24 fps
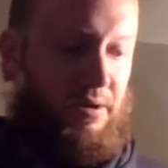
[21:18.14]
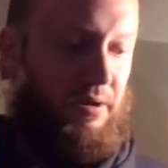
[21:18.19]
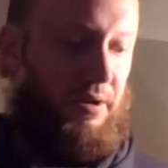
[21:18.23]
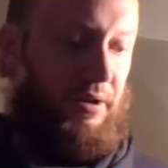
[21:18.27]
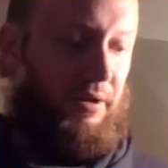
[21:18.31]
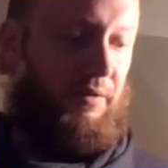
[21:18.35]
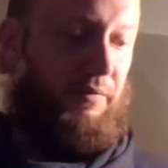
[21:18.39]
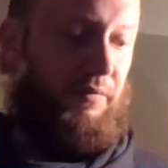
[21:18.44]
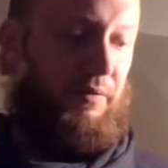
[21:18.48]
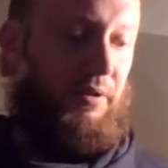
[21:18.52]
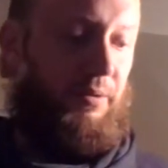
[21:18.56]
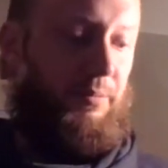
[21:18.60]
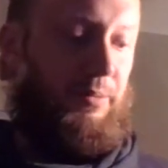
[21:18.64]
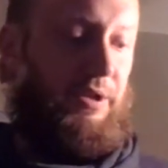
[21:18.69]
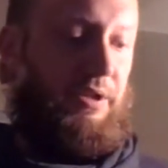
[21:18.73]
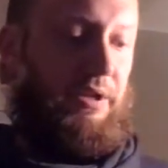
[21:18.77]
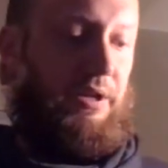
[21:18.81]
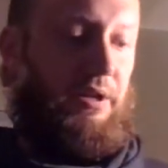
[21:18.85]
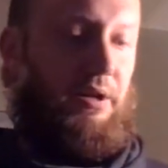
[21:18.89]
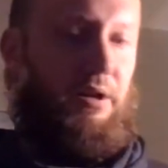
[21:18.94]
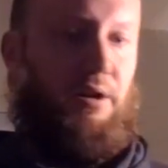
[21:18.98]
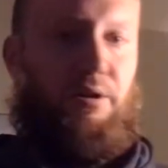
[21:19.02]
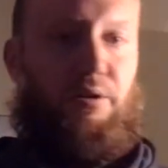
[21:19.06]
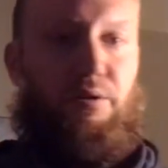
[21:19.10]
I don't want to be
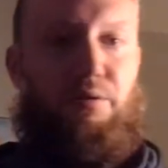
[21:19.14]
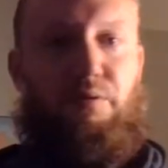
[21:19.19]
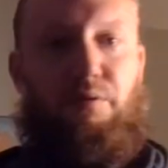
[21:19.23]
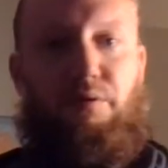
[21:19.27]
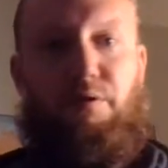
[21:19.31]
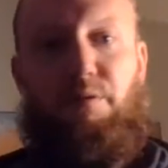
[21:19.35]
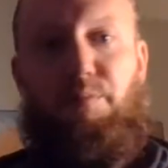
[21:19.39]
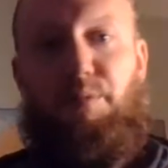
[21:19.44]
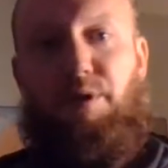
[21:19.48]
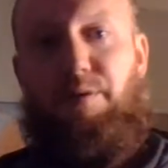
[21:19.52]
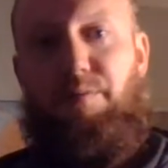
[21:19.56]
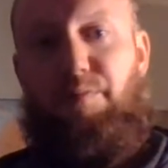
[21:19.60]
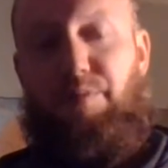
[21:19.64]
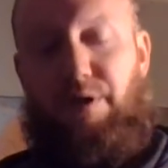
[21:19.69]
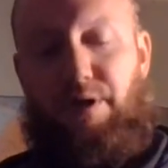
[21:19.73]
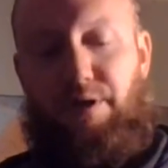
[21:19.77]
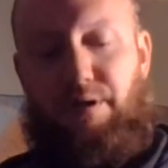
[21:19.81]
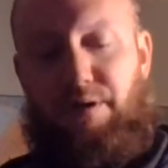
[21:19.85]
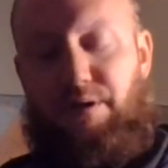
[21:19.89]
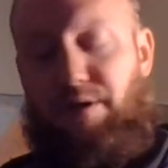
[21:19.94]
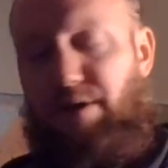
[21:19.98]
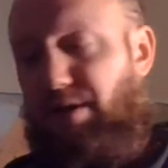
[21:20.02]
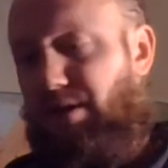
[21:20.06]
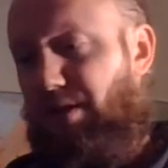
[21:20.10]
that hardcore about
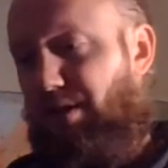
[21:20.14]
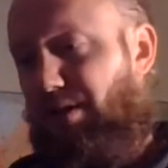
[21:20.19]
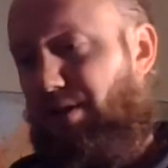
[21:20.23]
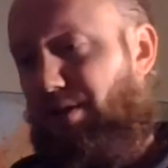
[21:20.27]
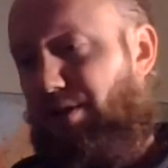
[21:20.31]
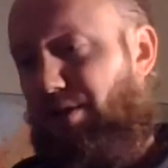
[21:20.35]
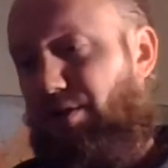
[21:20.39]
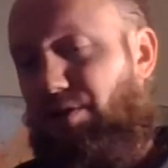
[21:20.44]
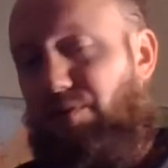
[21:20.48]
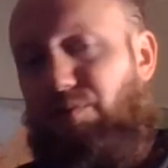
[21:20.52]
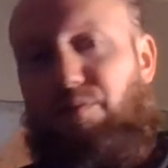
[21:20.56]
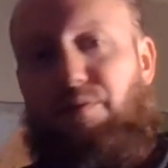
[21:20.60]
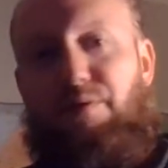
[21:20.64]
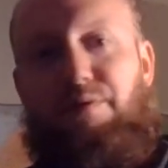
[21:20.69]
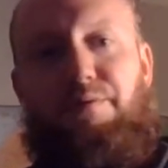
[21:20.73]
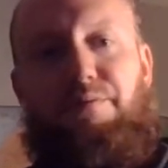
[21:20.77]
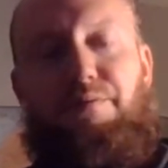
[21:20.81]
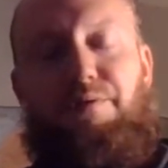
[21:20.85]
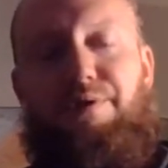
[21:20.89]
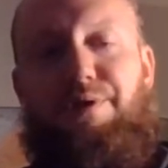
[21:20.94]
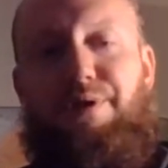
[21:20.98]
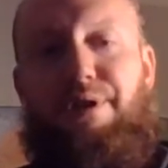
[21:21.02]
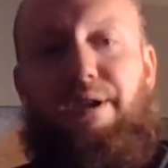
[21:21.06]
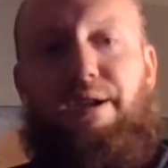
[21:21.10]
being, you know, we
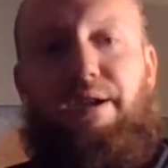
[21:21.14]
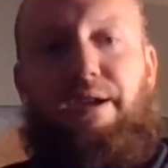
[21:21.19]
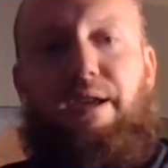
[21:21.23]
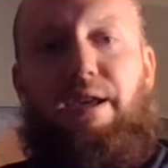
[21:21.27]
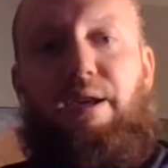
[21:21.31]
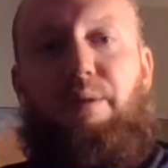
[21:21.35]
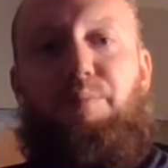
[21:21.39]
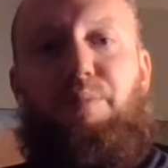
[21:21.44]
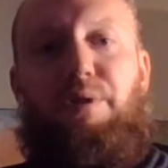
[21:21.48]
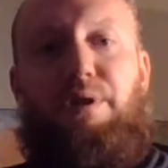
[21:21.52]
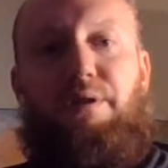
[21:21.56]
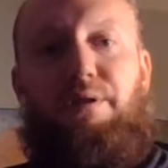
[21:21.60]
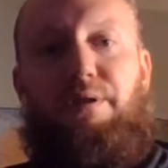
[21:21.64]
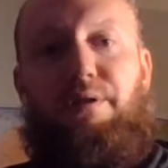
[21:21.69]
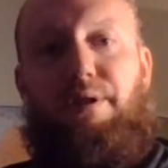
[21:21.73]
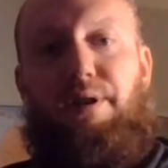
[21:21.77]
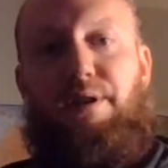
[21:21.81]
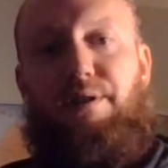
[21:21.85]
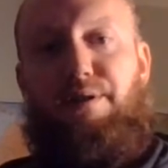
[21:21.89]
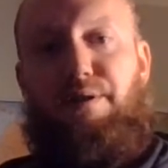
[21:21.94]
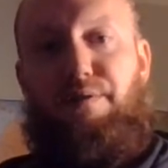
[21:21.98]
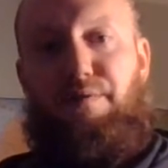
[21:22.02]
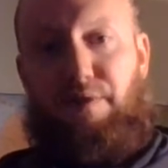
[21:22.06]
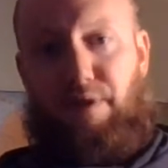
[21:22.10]
say a hippie,
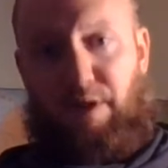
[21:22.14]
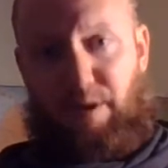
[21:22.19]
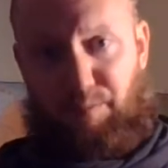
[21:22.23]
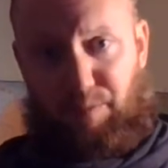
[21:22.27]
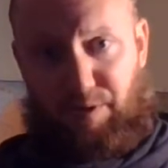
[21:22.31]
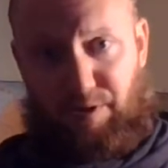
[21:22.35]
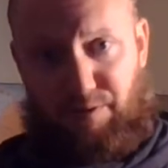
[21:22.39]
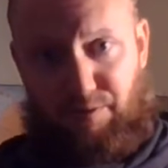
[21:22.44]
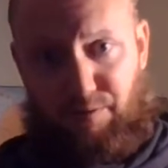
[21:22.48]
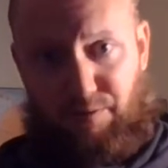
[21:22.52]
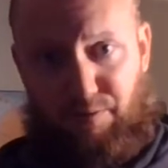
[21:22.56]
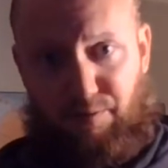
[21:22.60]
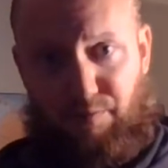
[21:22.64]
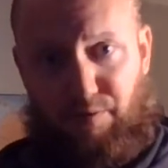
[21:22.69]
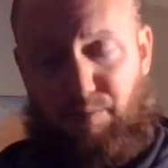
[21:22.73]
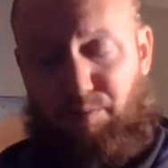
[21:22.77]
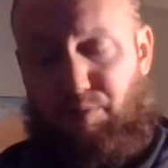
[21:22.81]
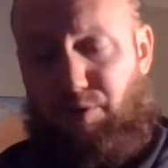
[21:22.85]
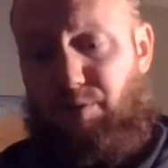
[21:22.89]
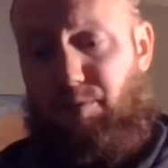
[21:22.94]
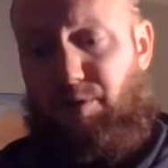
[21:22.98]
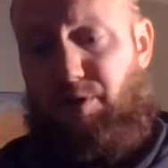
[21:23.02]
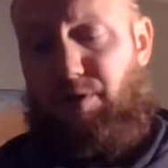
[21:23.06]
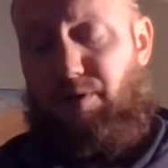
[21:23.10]
as if hippies are doing
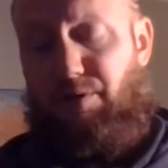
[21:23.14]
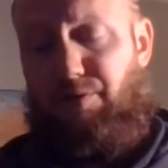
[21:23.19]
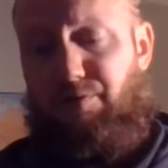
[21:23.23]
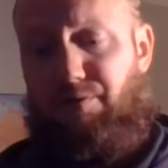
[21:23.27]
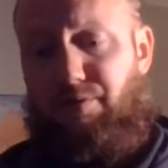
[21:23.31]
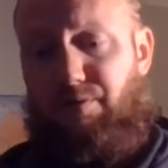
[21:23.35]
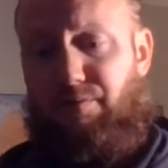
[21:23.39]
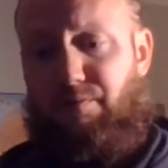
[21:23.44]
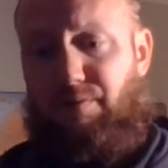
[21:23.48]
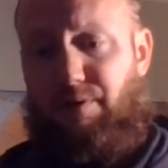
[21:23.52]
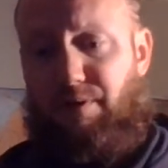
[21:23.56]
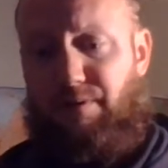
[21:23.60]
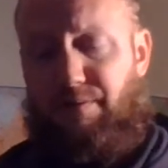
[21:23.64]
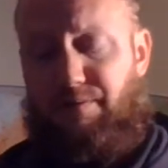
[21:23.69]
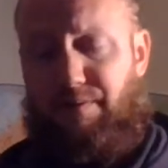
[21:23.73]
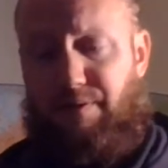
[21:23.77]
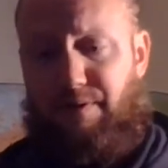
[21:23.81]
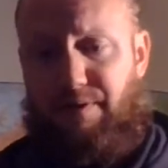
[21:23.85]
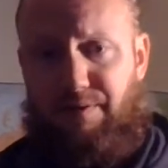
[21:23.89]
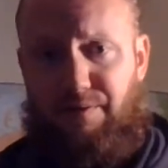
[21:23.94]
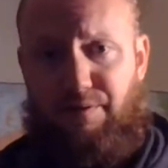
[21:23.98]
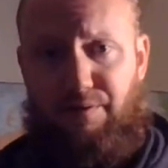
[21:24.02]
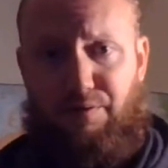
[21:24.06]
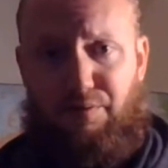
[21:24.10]
permaculture. Well,
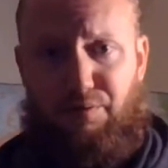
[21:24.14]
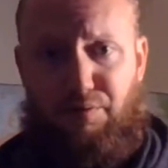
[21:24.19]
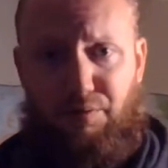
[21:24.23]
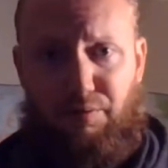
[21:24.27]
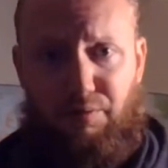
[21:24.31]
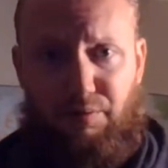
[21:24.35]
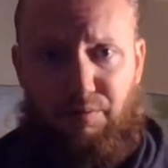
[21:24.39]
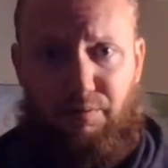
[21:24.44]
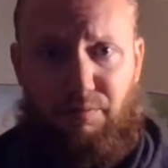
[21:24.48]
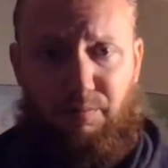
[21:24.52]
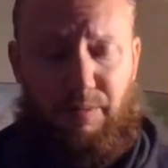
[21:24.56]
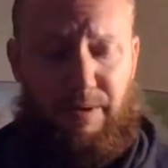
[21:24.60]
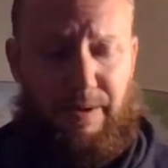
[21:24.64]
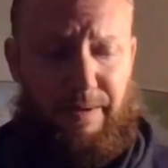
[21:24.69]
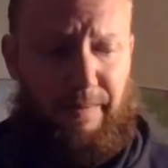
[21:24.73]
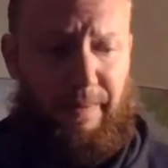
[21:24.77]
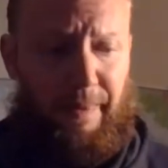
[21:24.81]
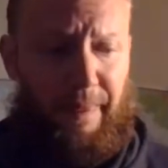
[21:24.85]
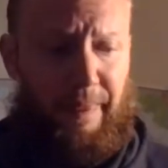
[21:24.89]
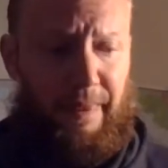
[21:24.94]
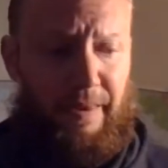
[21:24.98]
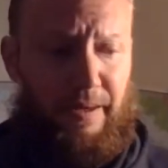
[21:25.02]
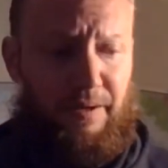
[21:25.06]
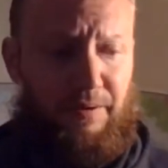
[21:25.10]
this is true, but
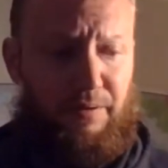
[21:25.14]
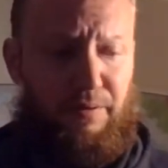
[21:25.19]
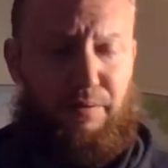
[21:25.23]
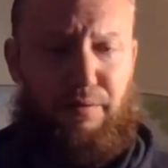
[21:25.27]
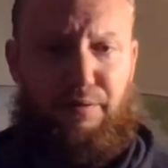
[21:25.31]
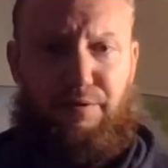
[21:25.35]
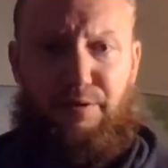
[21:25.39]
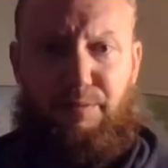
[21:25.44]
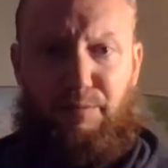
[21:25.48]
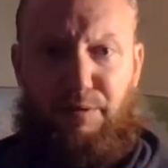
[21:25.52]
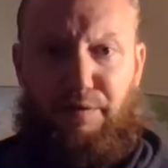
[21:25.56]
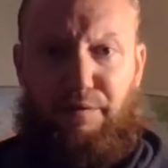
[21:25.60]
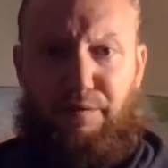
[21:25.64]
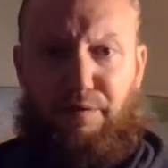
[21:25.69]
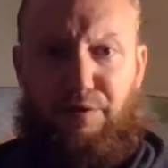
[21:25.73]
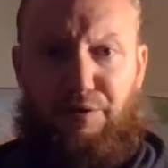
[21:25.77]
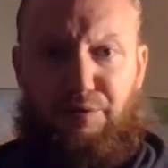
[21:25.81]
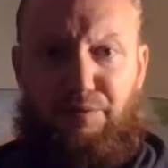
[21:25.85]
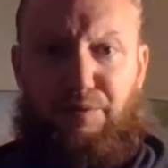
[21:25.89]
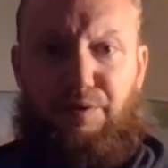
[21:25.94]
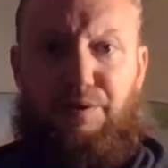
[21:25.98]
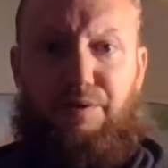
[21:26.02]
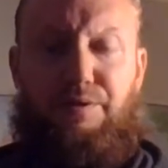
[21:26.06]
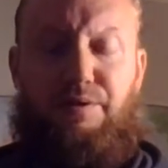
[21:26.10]
they're some of the first
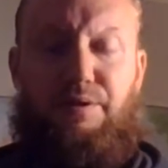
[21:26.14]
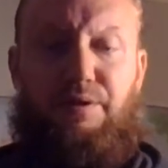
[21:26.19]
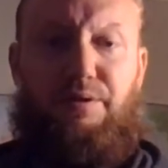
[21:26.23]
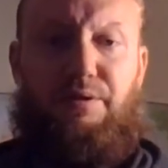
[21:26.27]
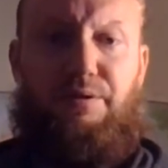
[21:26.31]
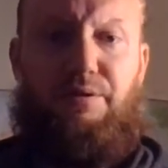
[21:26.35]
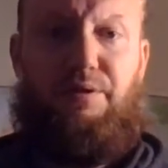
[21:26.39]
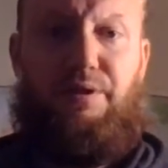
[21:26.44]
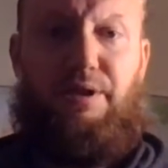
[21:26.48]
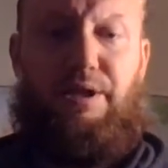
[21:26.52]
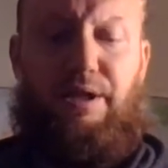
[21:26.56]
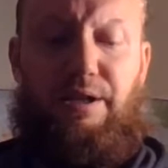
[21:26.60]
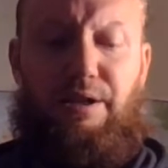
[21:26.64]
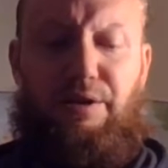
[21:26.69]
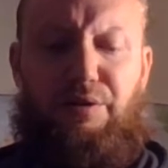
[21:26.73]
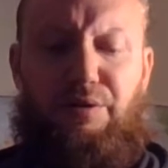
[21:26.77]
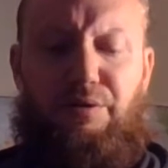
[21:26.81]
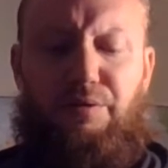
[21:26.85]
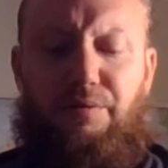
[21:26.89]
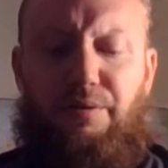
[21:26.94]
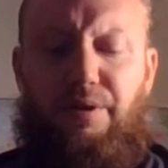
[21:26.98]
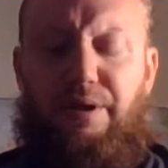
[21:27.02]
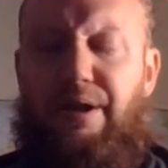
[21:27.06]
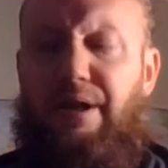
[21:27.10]
ones to get
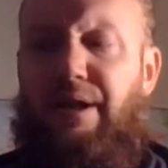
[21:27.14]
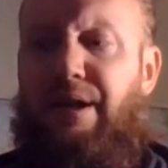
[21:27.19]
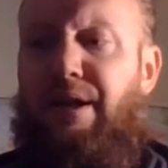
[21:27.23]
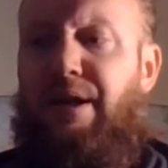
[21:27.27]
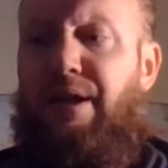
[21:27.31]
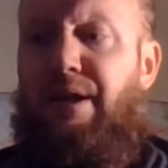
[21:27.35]
into it.